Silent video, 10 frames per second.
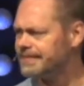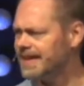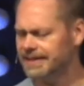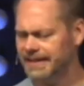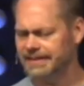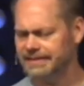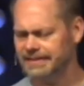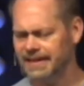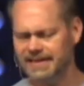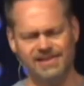And
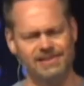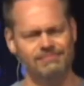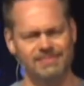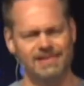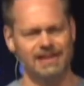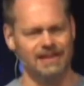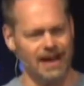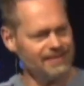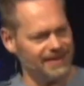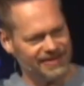God's kind
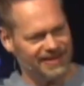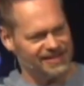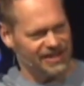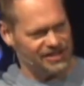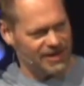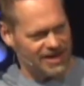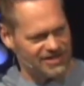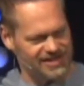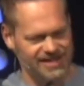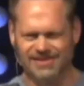of, I think he's like
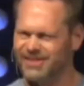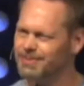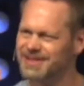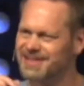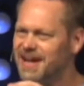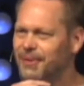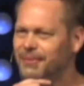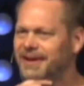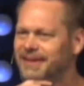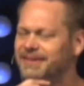scratching his head. Something's not
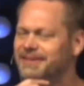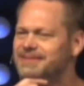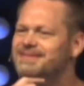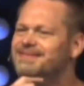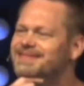right here.